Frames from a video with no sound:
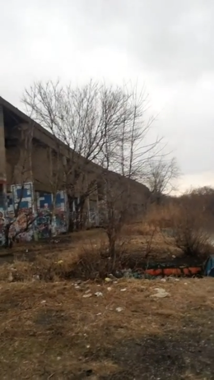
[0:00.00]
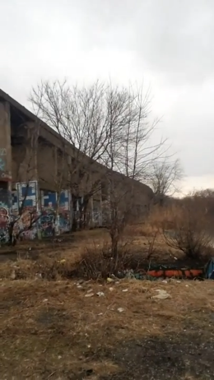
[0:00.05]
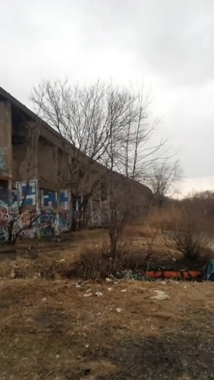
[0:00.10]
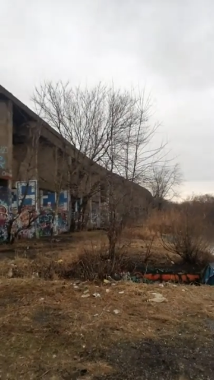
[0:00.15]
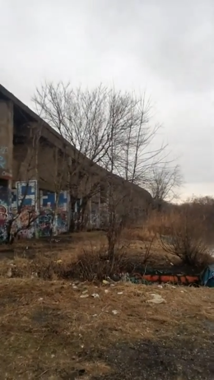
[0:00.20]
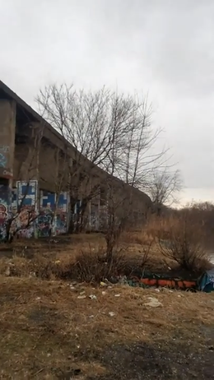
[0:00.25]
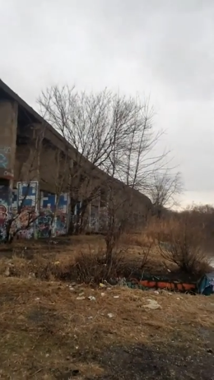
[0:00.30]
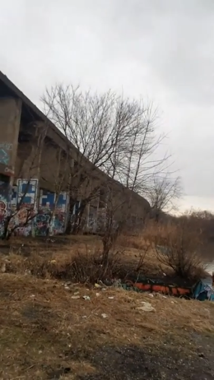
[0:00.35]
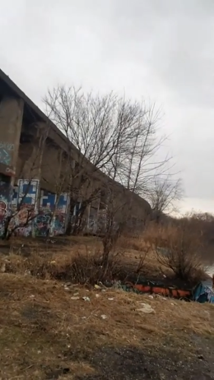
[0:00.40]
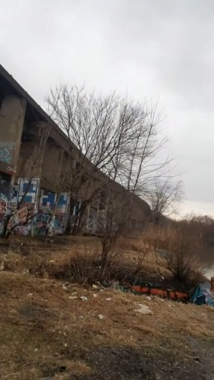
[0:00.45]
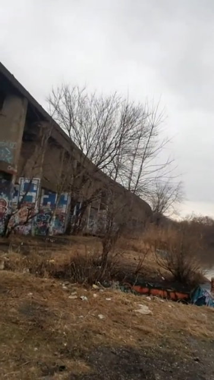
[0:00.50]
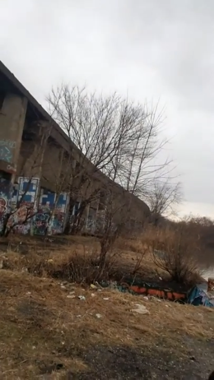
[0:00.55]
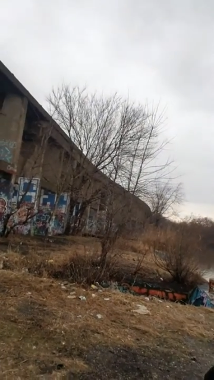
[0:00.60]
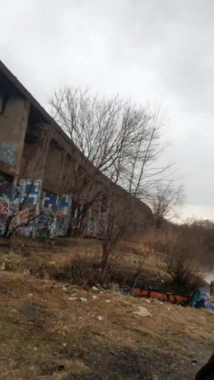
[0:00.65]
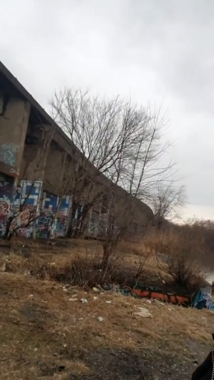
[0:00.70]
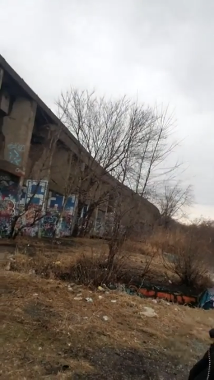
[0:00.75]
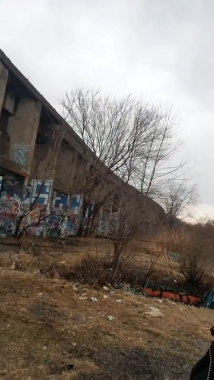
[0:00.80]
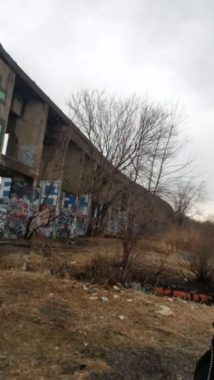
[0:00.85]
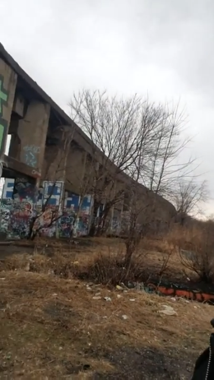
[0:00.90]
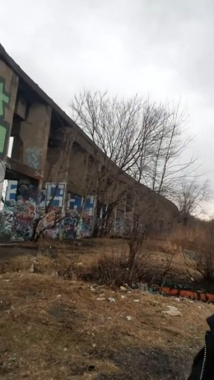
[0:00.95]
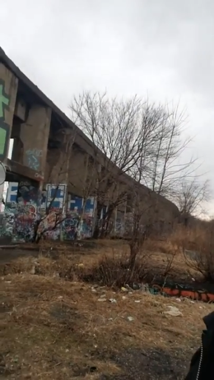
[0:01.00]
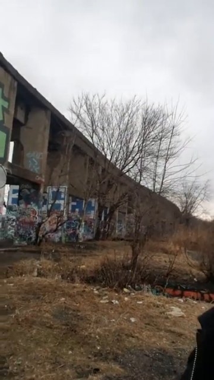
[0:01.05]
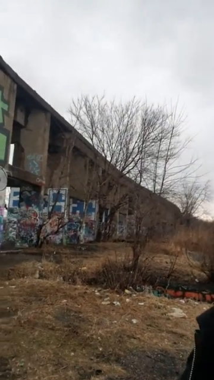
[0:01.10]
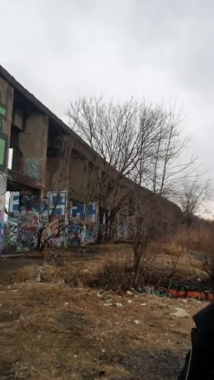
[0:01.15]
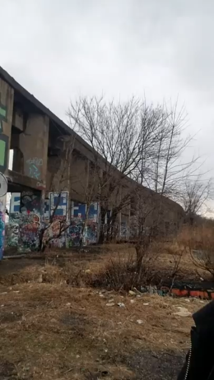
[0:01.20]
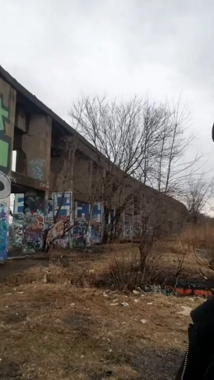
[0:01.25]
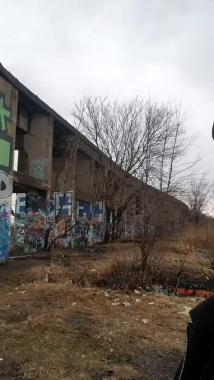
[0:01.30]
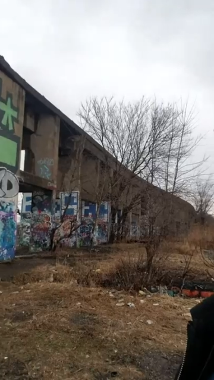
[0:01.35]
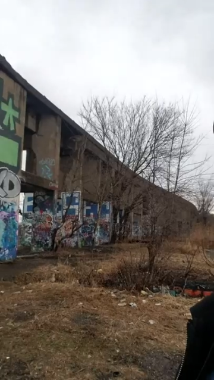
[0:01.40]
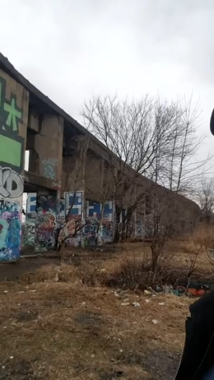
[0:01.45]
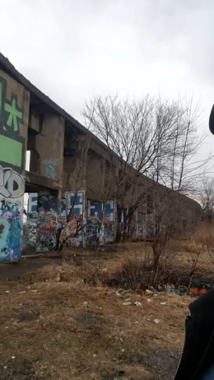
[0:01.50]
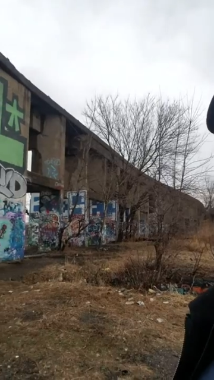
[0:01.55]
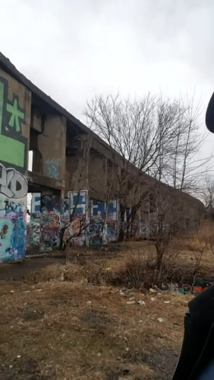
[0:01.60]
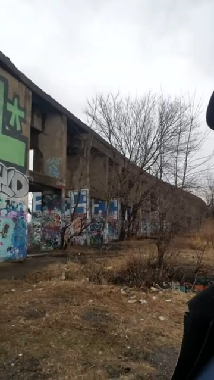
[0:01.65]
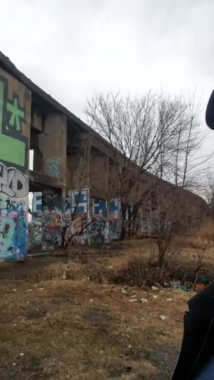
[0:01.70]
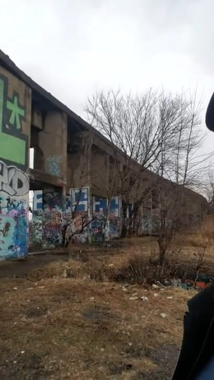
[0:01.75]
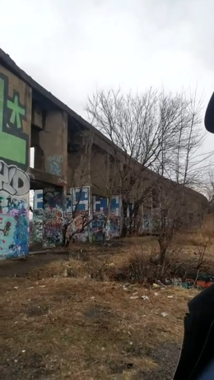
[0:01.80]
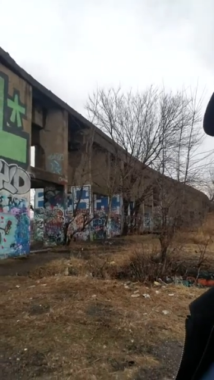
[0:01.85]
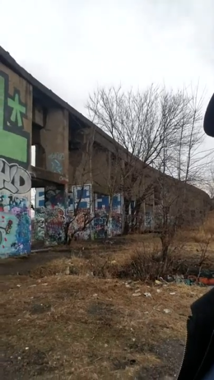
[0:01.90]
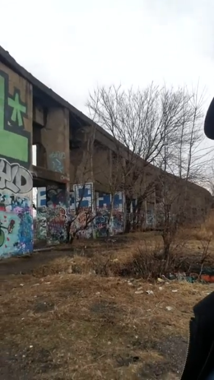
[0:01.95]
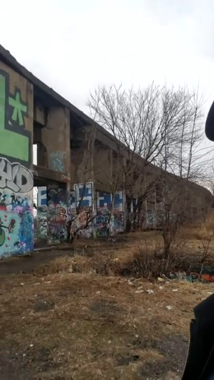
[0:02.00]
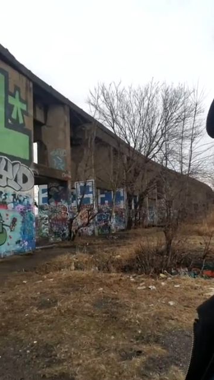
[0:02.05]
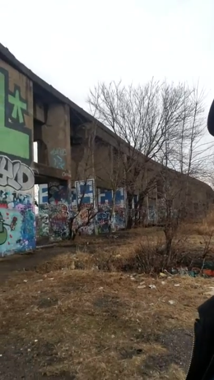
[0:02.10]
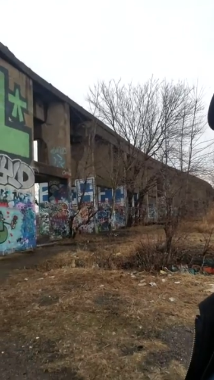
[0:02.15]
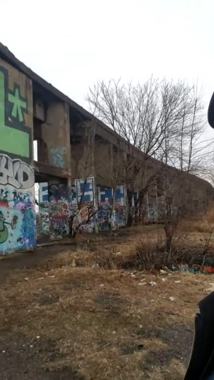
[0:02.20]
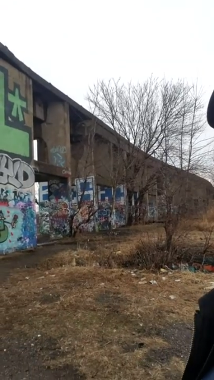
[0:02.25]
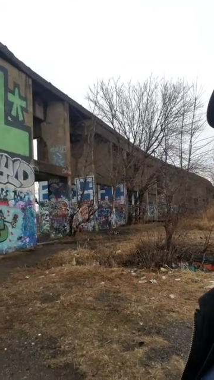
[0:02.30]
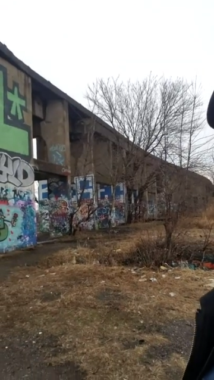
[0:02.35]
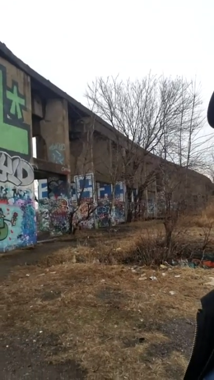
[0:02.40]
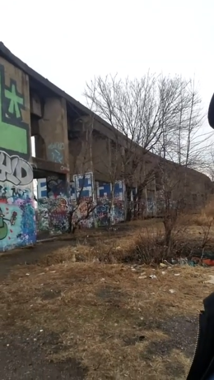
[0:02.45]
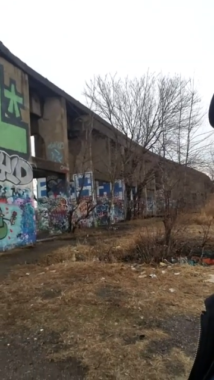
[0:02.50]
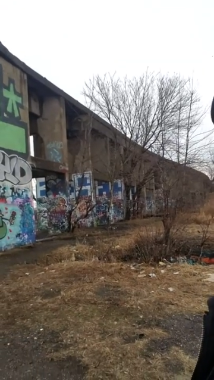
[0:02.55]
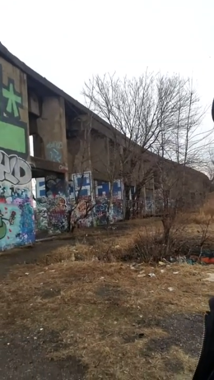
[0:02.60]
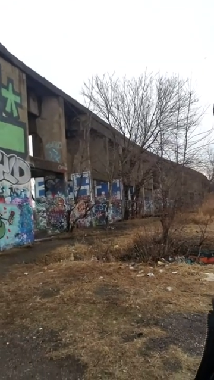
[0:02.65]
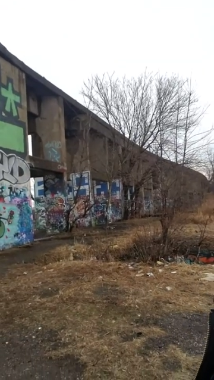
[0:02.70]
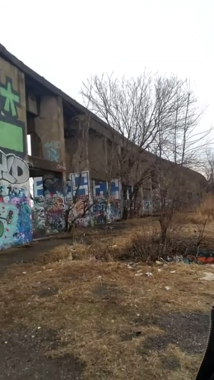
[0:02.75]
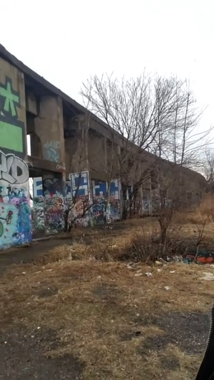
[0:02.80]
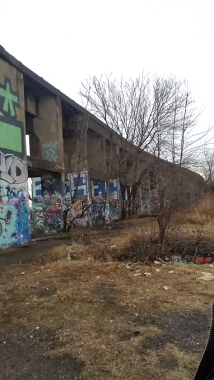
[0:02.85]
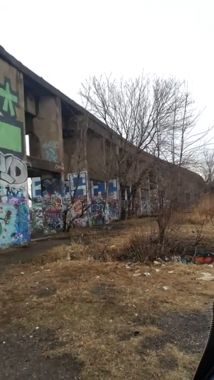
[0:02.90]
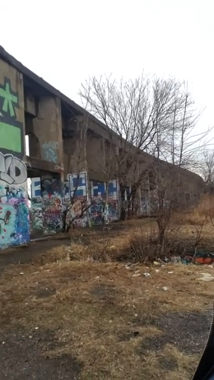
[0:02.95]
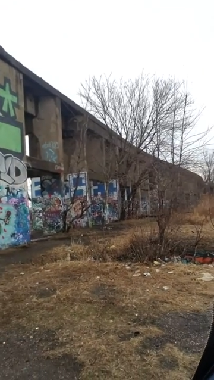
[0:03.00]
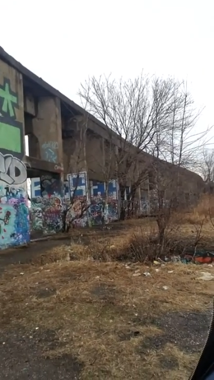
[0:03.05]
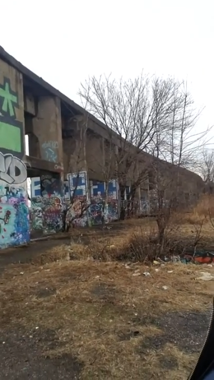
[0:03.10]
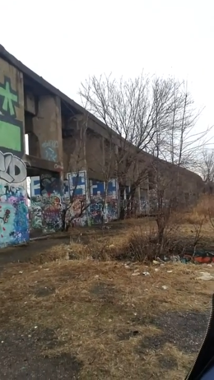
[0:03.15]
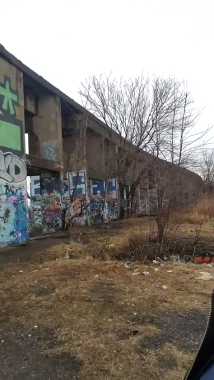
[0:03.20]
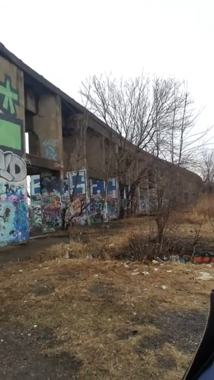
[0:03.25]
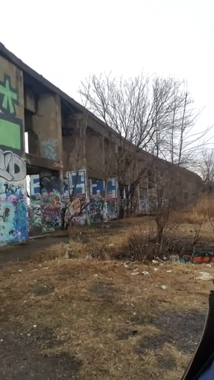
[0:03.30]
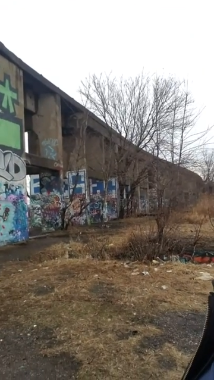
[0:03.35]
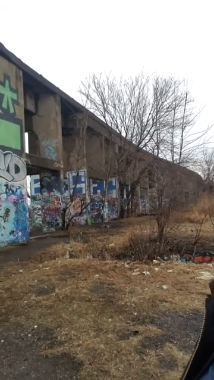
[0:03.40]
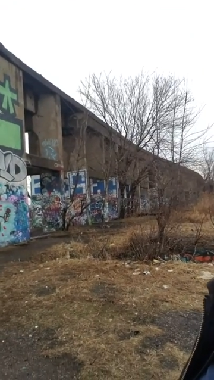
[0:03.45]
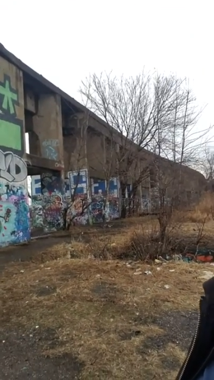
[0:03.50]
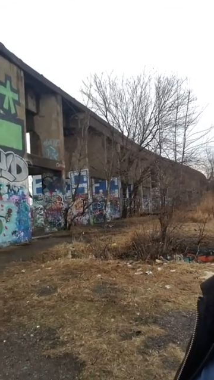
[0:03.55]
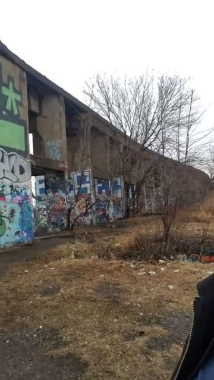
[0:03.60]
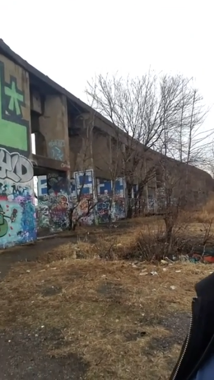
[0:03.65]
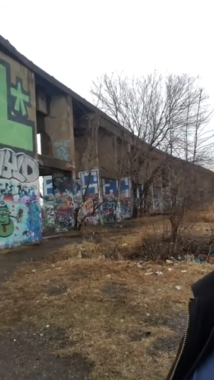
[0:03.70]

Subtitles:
[unreadable: no face in view]